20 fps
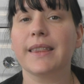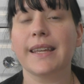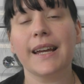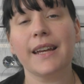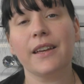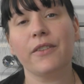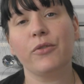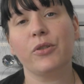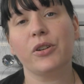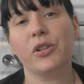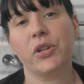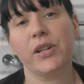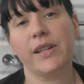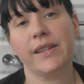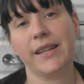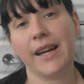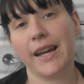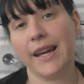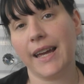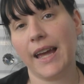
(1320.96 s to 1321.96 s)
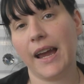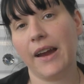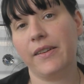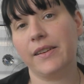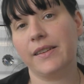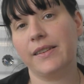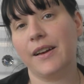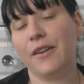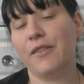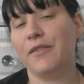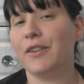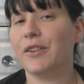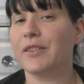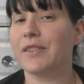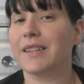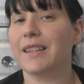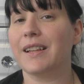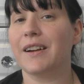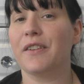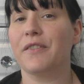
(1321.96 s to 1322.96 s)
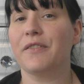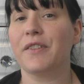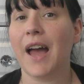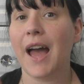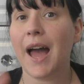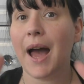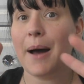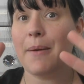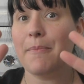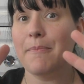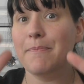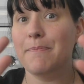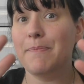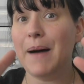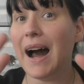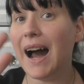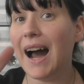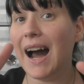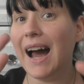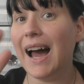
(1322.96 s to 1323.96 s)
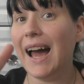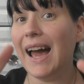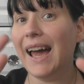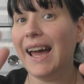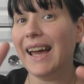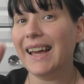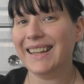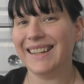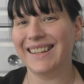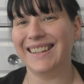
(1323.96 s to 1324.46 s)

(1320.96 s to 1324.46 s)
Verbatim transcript: Thank you for watching. Take care of yourself. Lots of love. Bye.